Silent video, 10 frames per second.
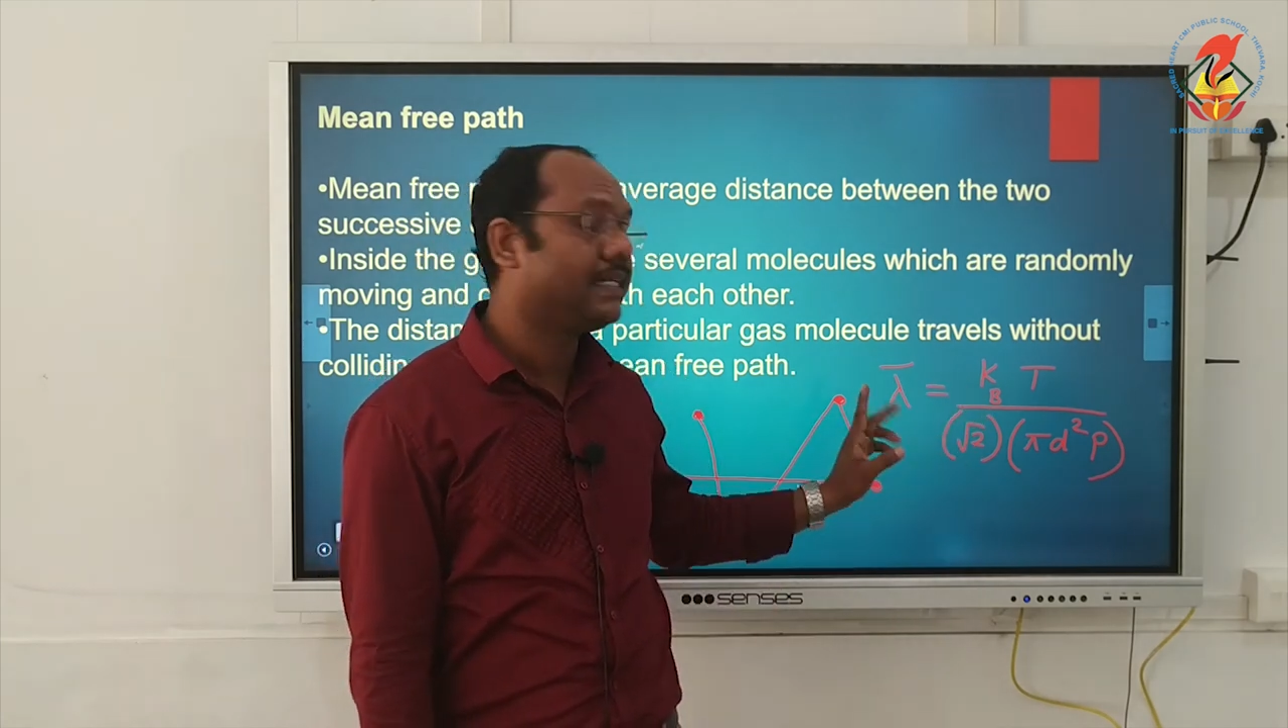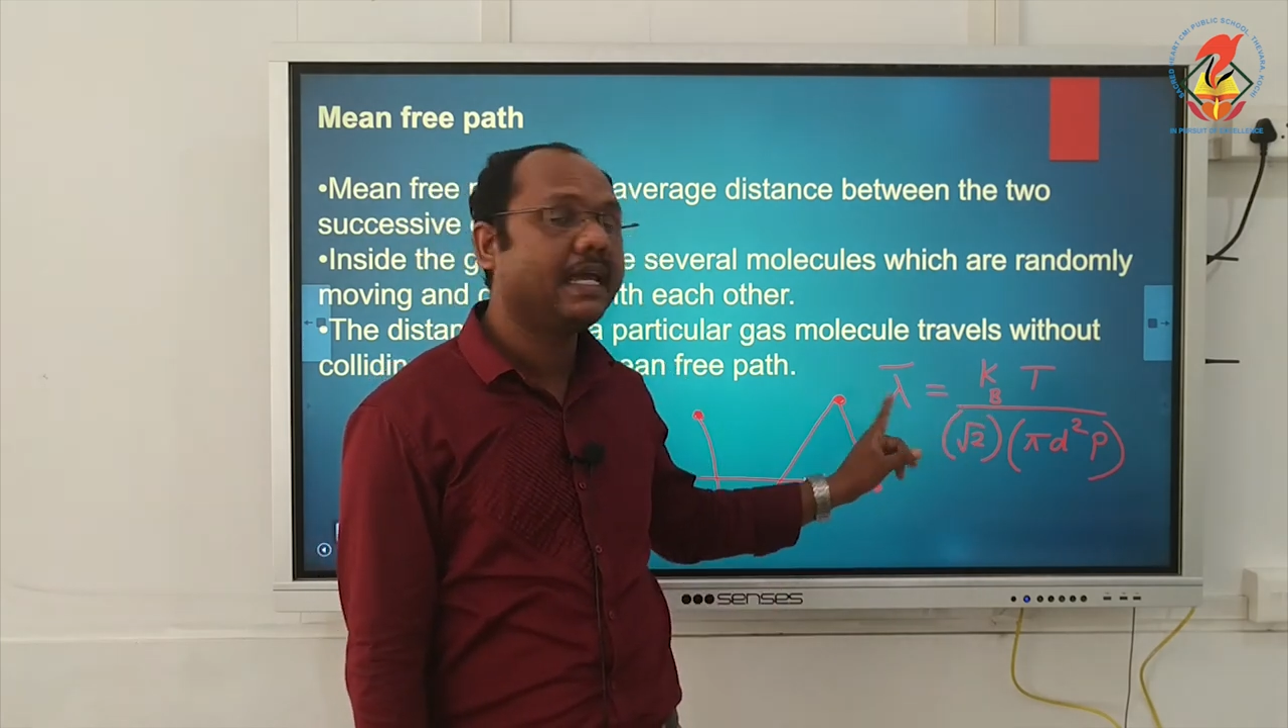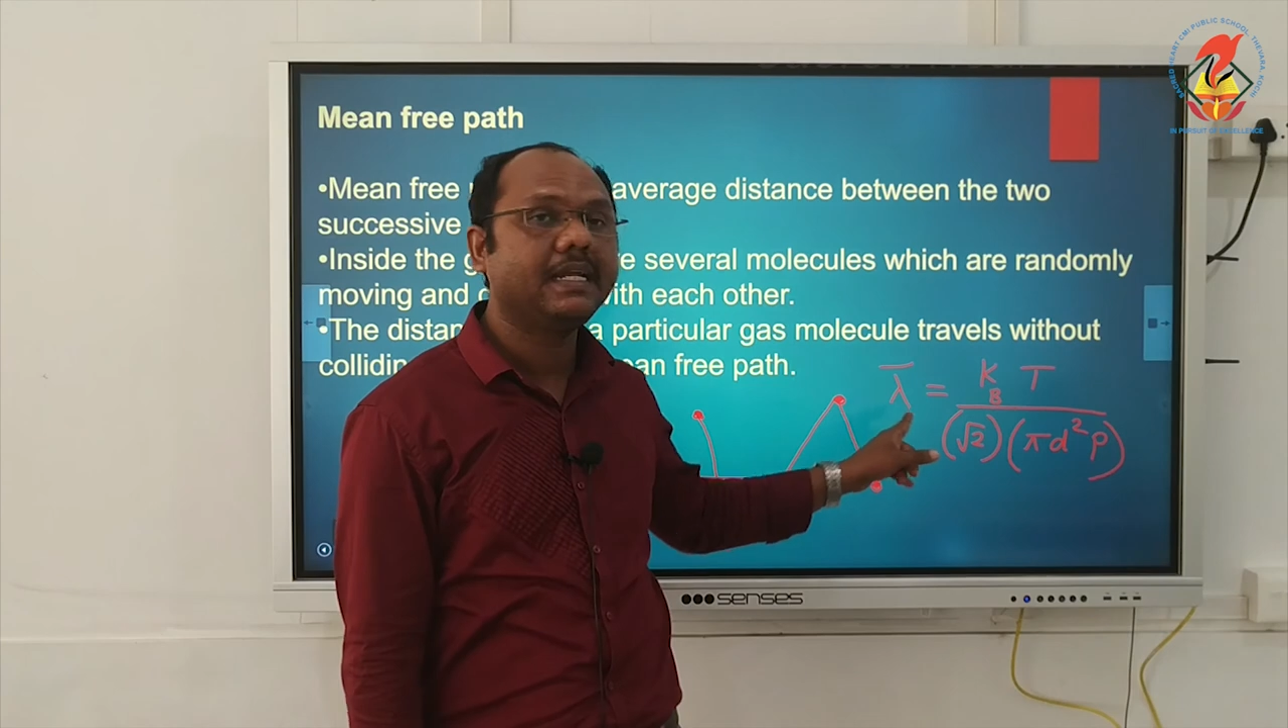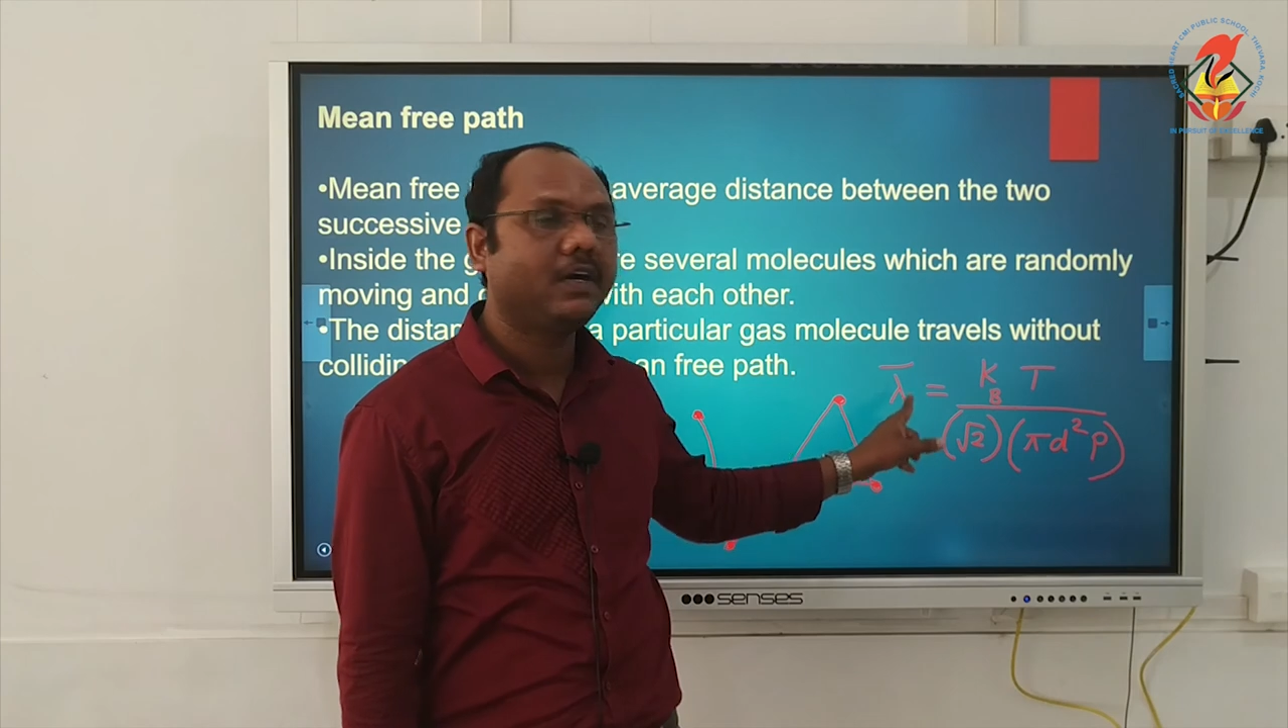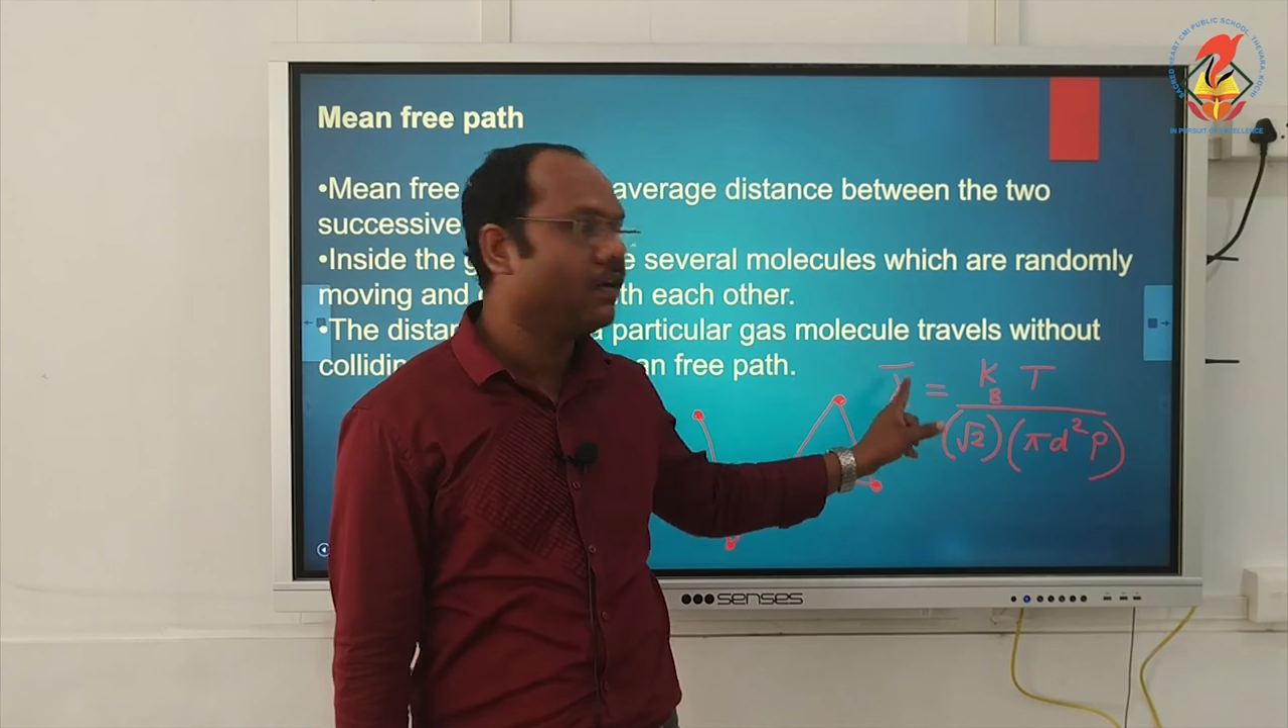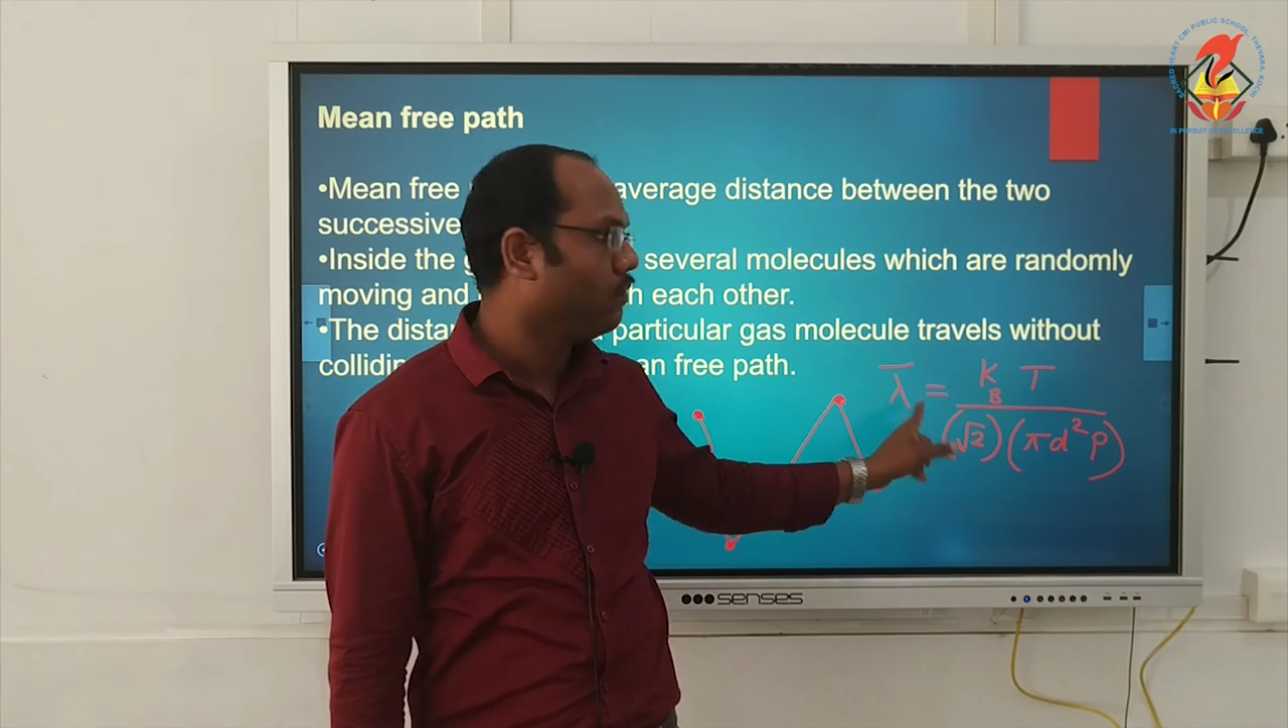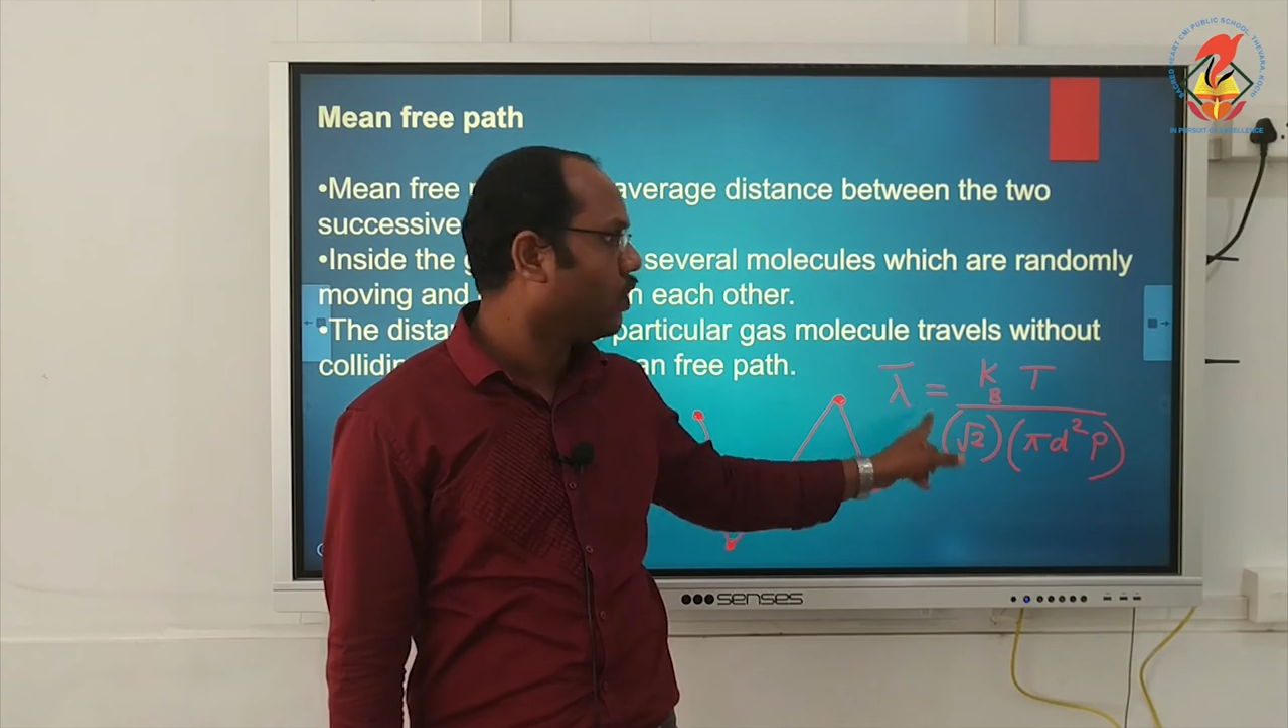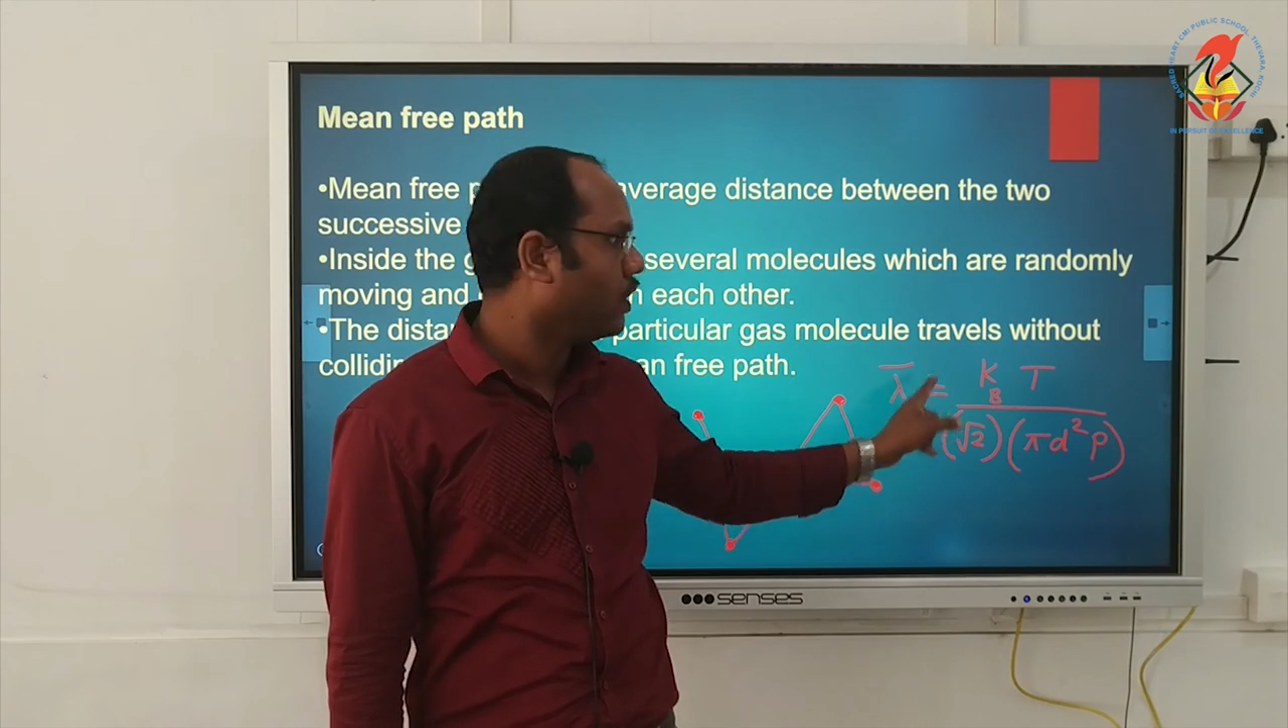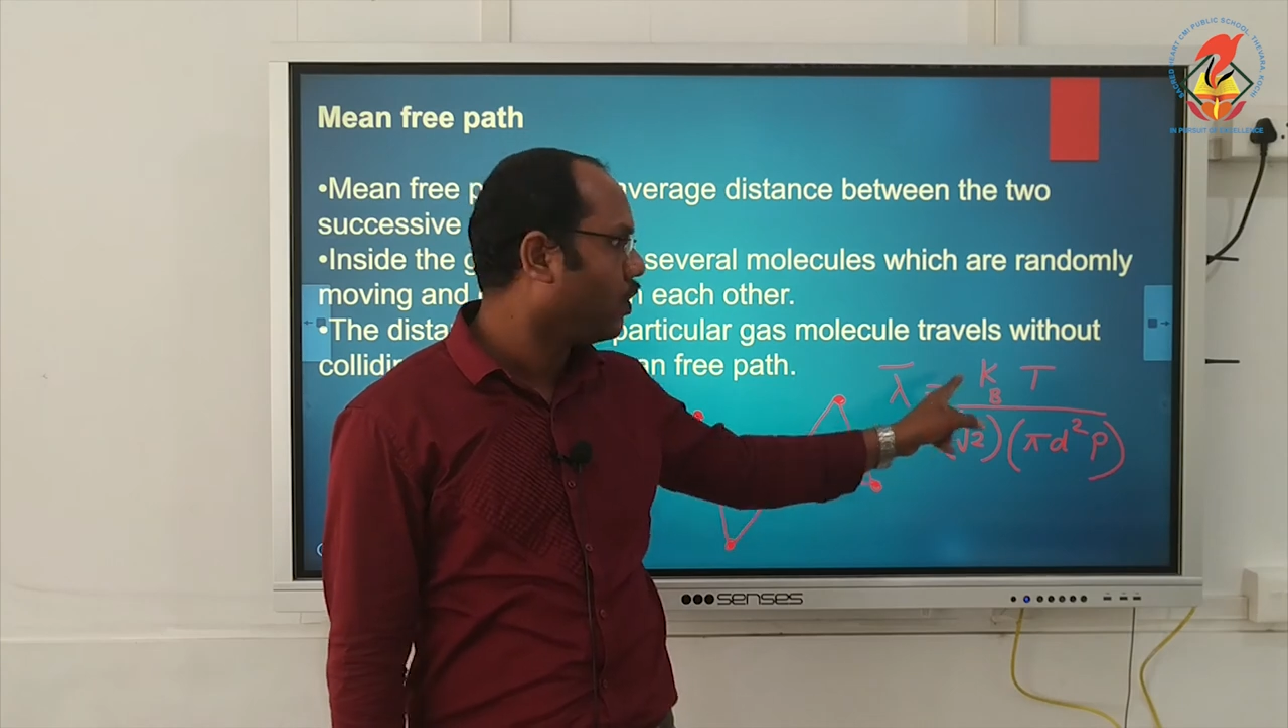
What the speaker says: take down what